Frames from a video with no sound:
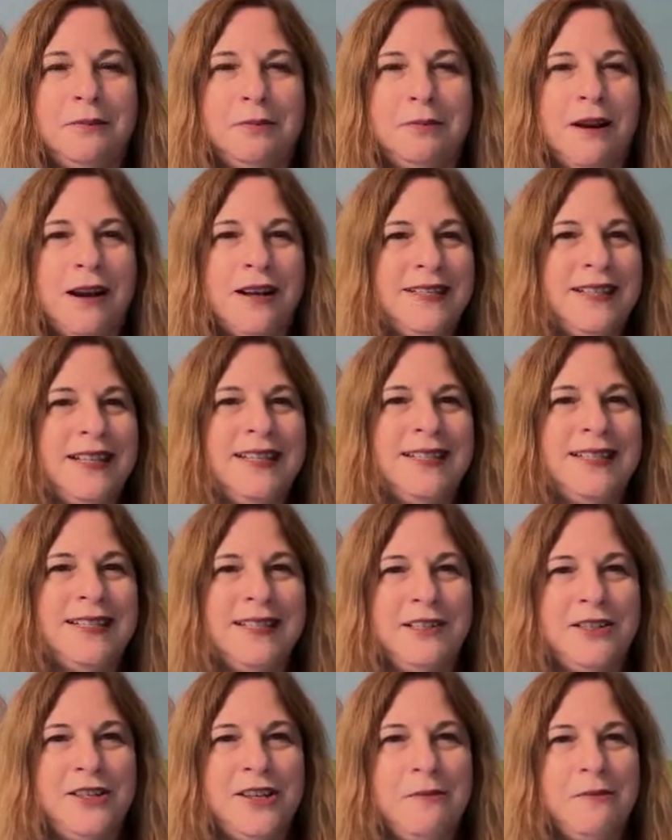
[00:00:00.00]
process
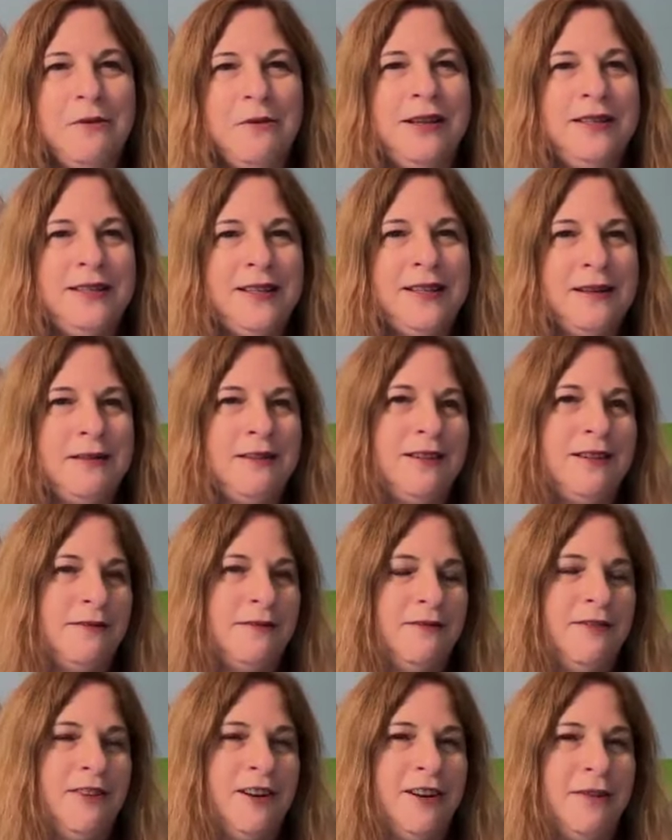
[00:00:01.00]
in some ways and
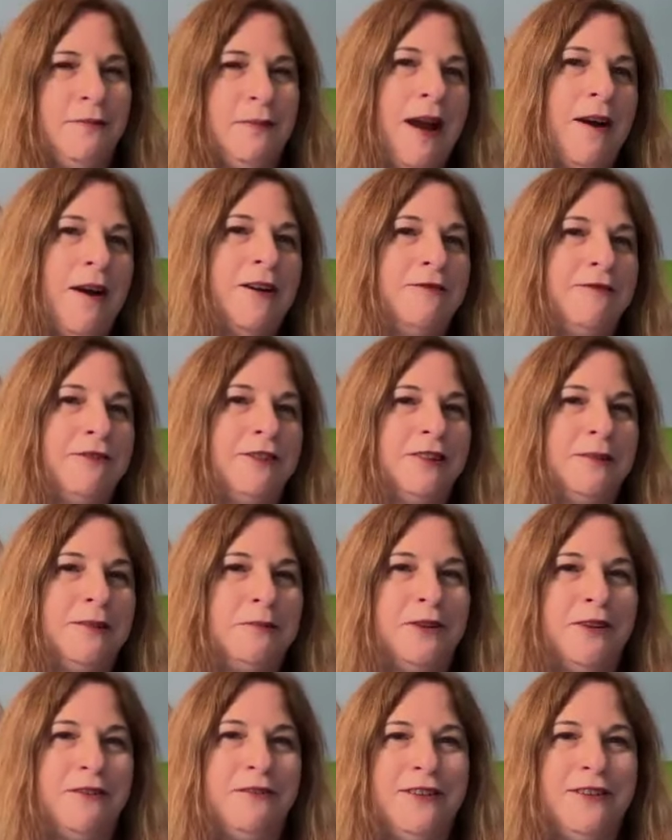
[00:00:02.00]
very powerful and
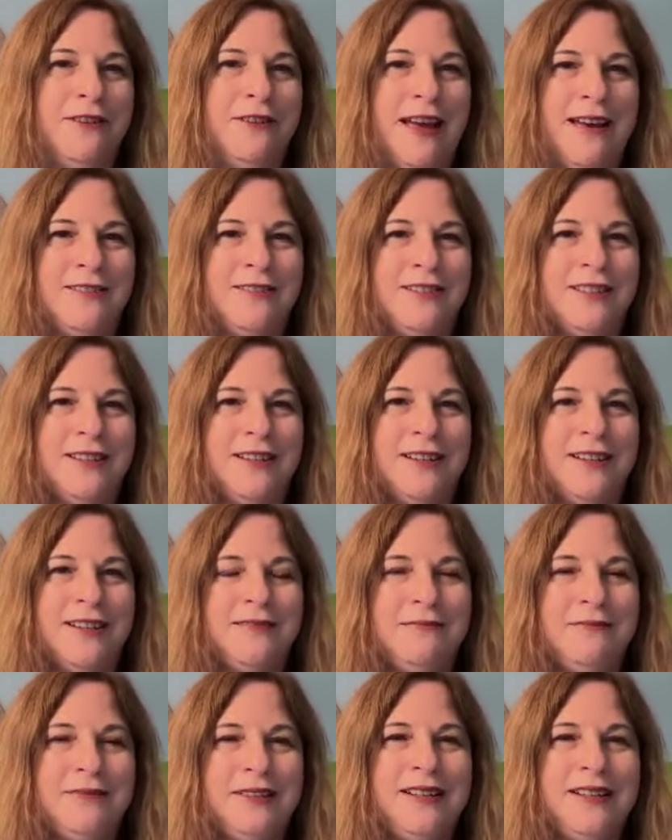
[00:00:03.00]
profound
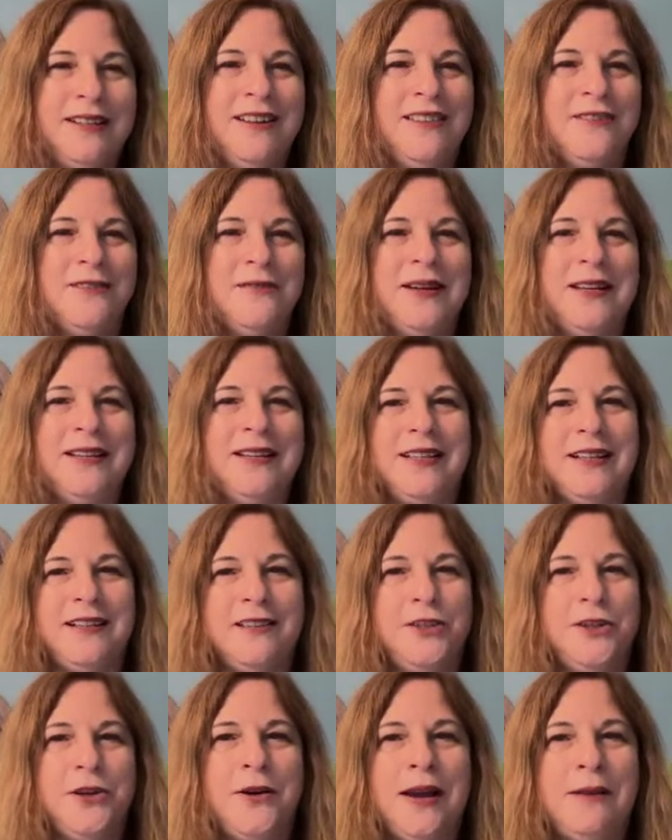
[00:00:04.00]
in other ways.
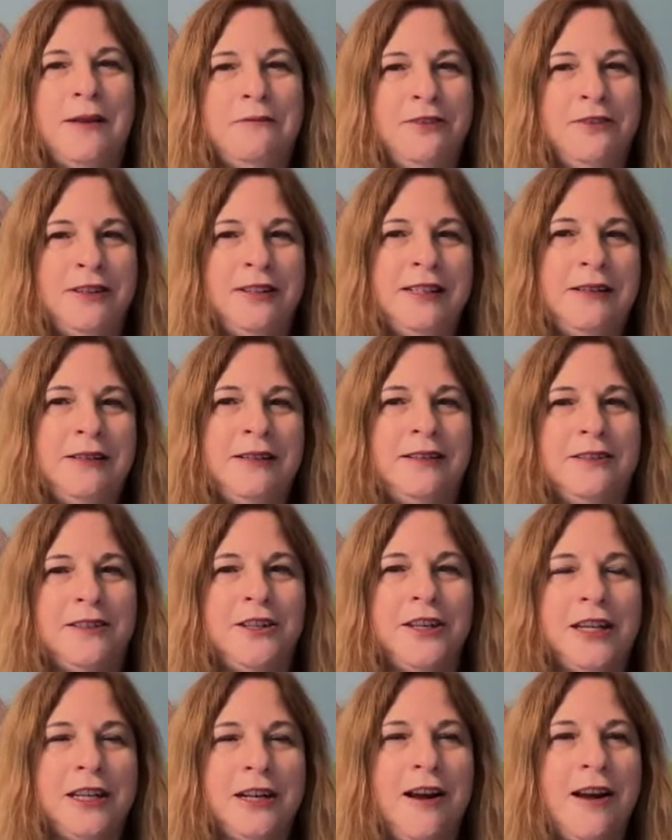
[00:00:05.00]
And so I really
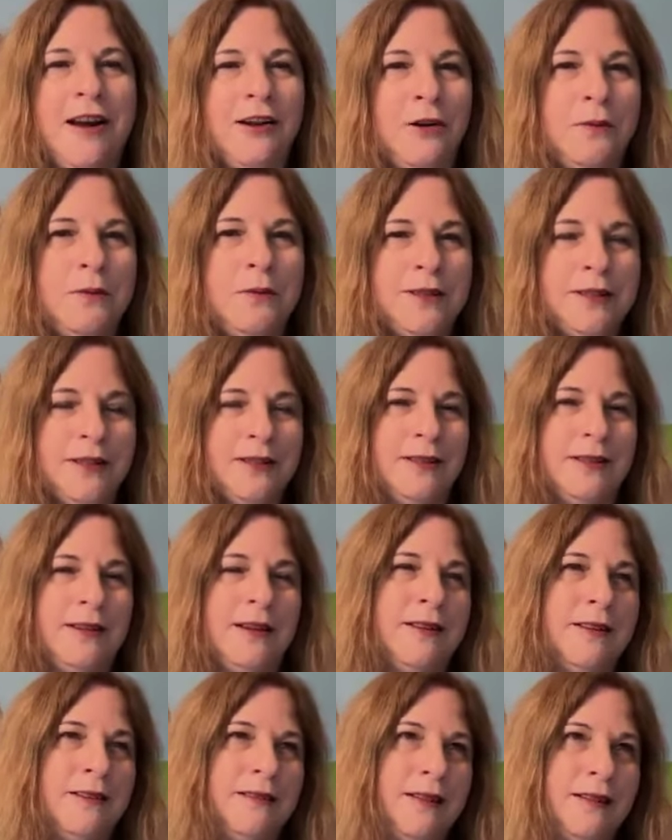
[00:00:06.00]
took it on almost
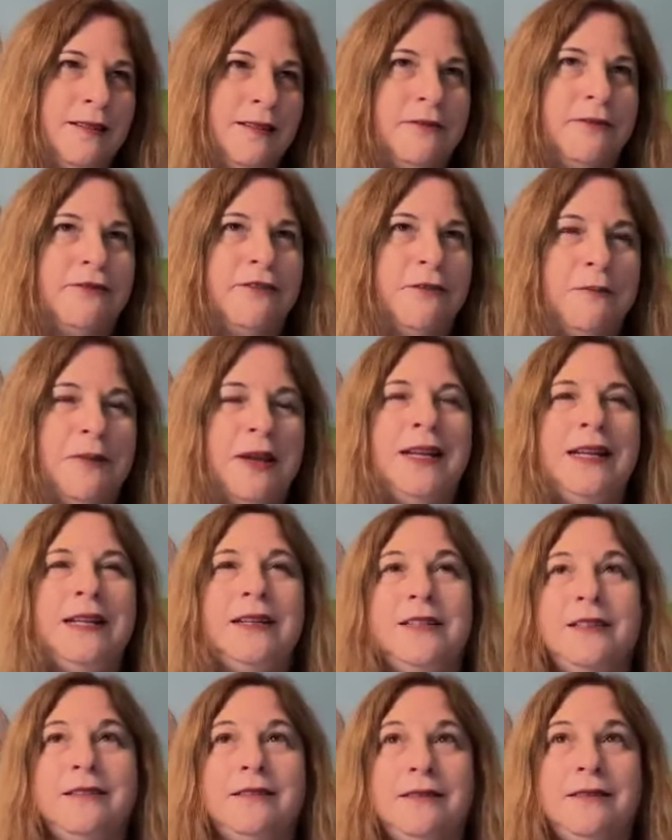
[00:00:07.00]
for
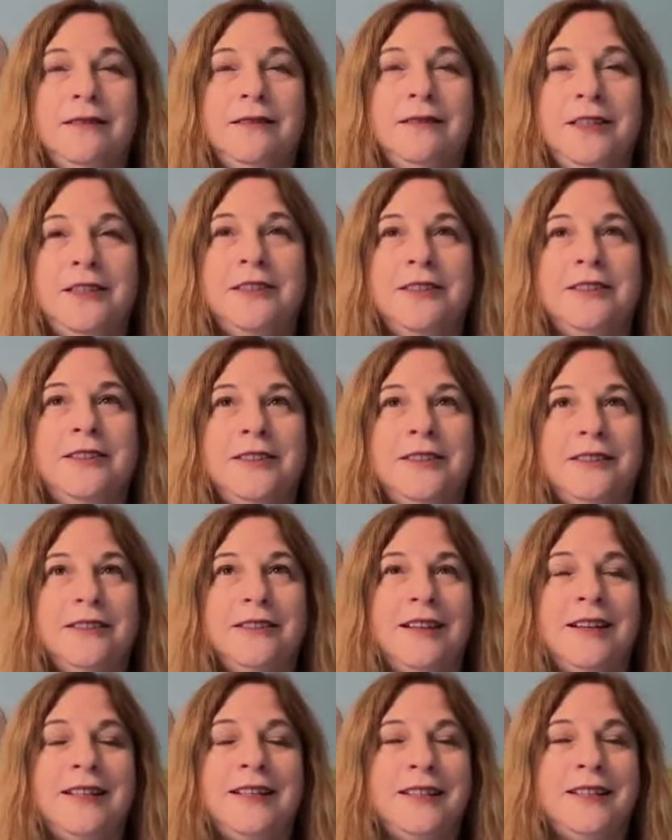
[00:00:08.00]
many years
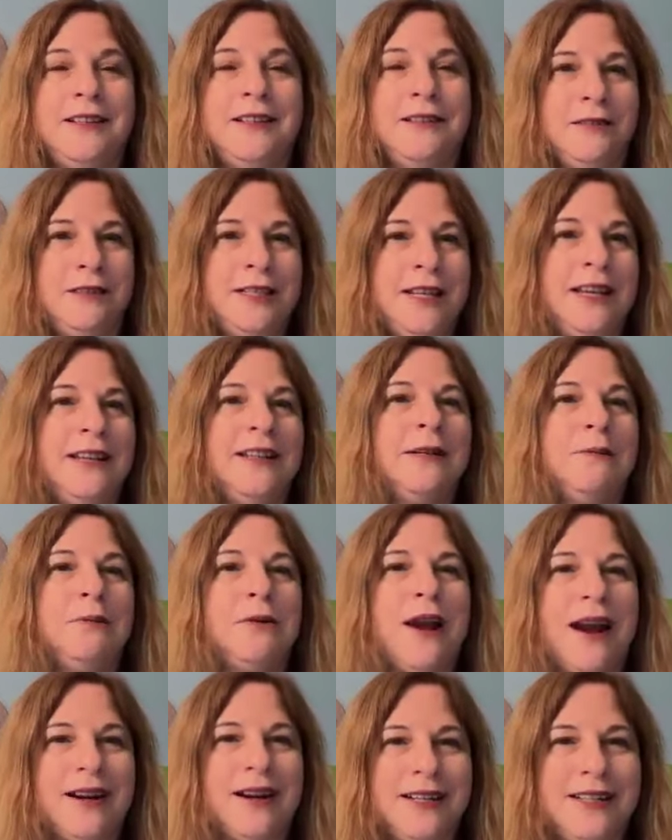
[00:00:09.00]
as a daily
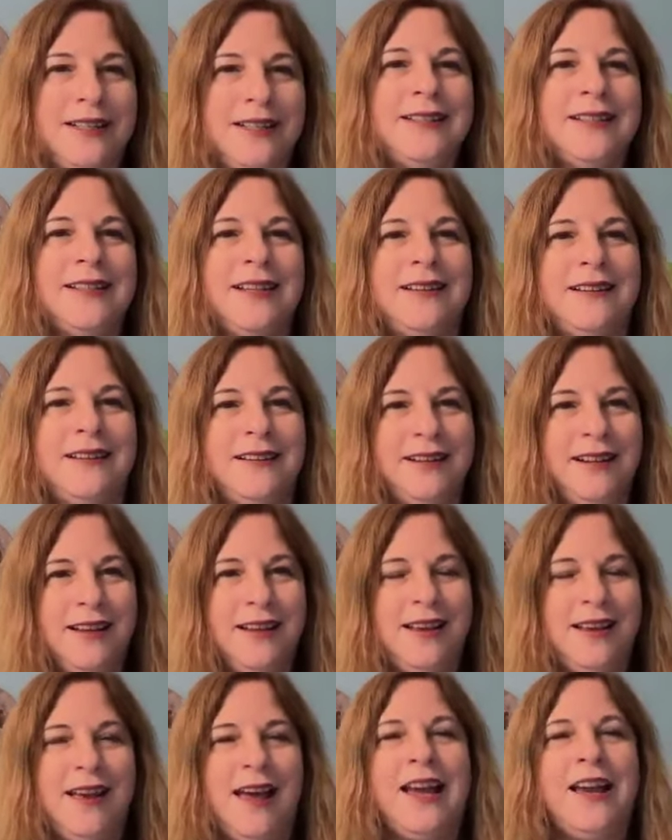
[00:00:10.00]
practice. And
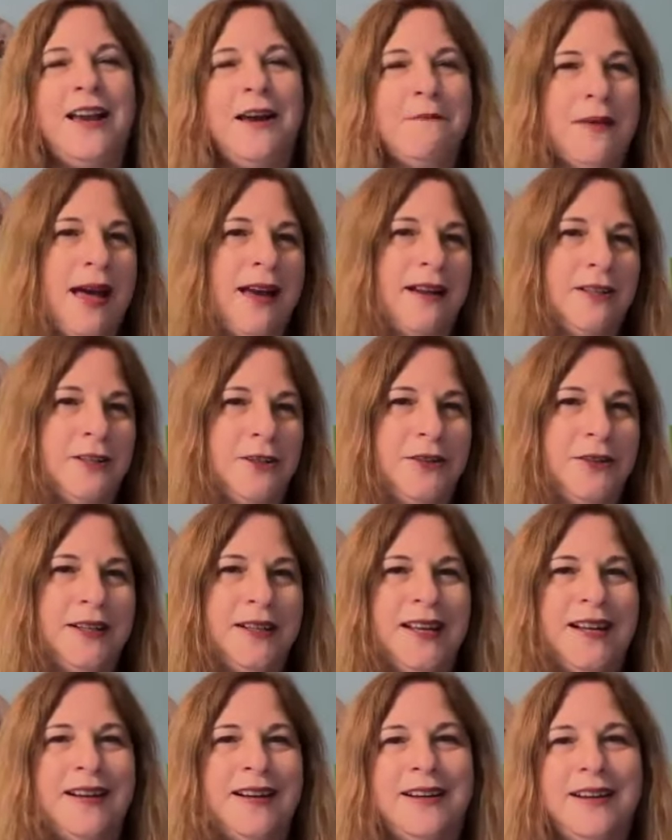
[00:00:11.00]
I come back to it
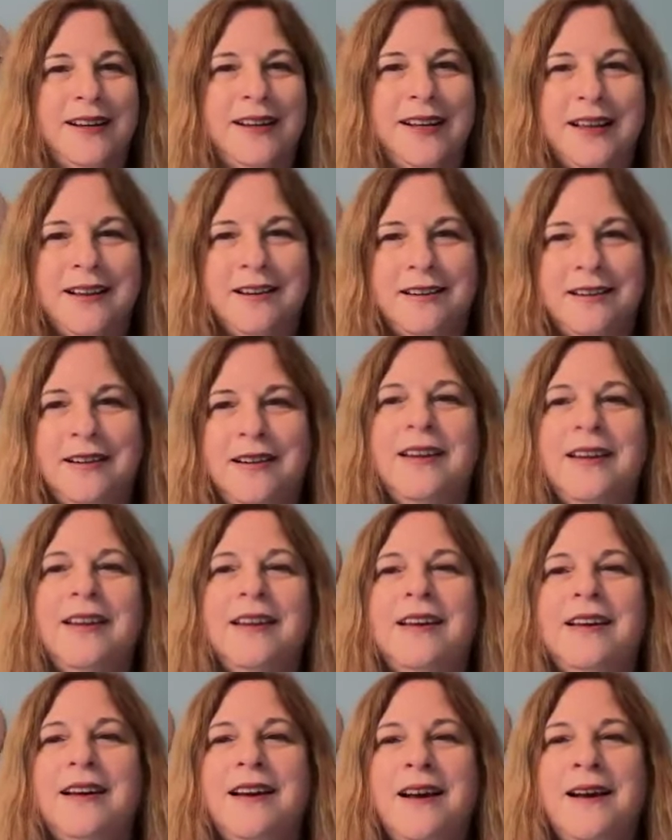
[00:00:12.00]
again and again
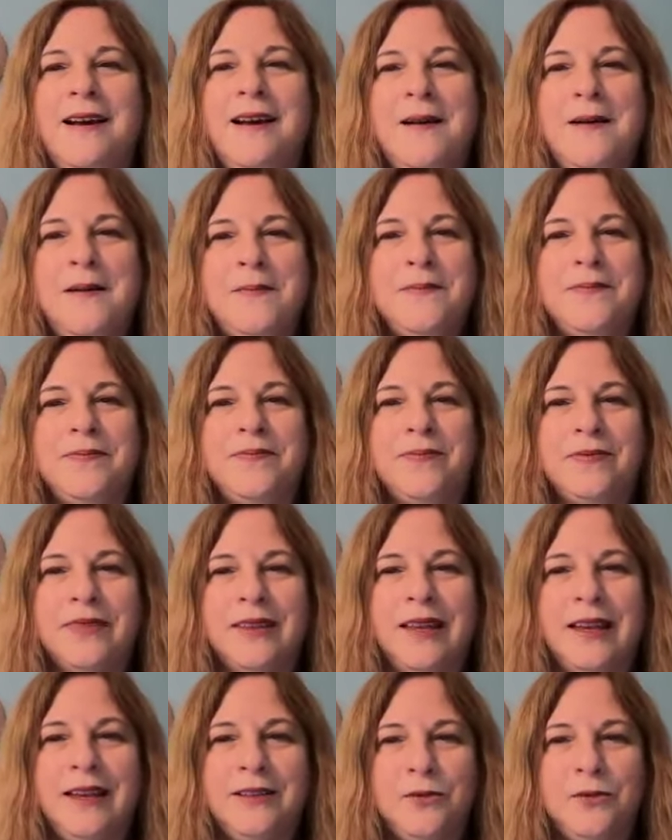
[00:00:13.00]
um,
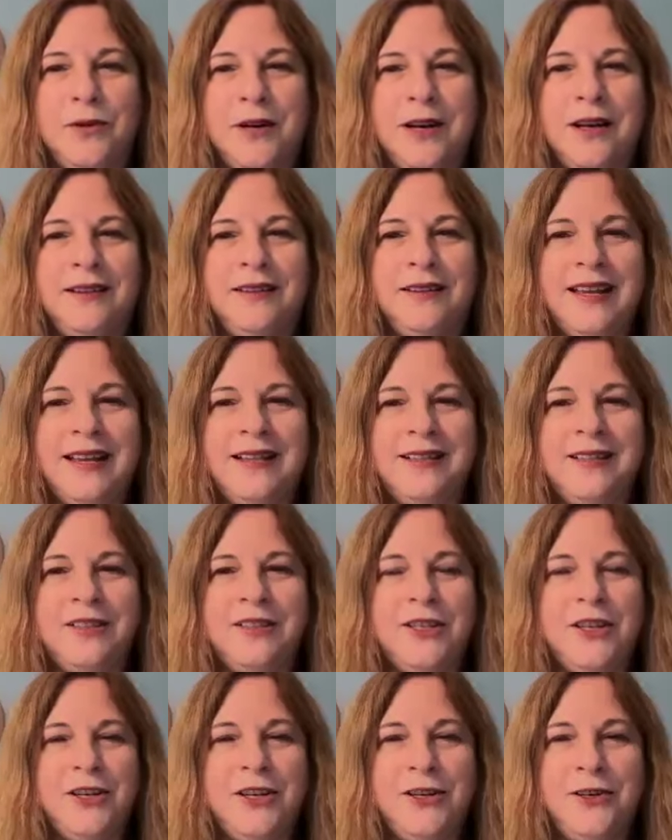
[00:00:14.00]
as well. And
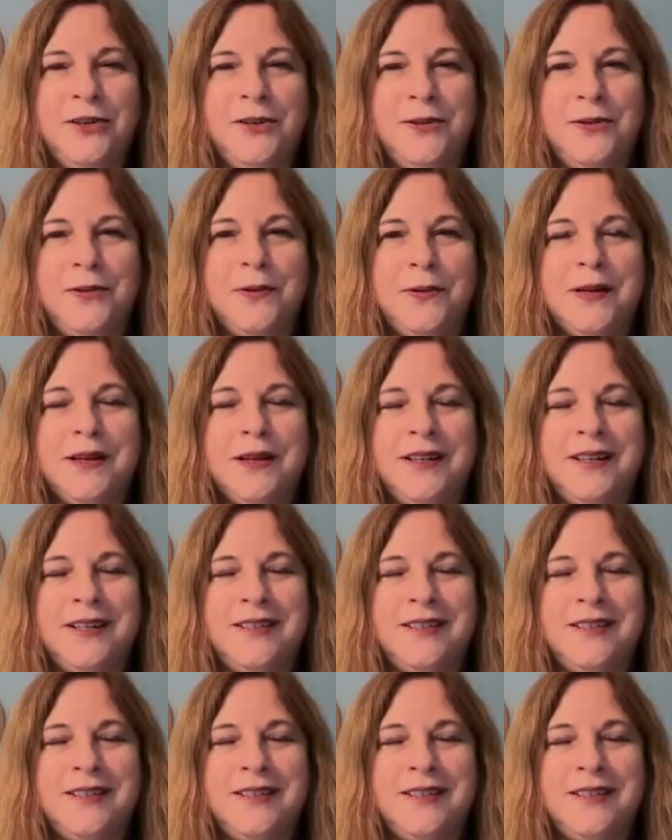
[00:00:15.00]
so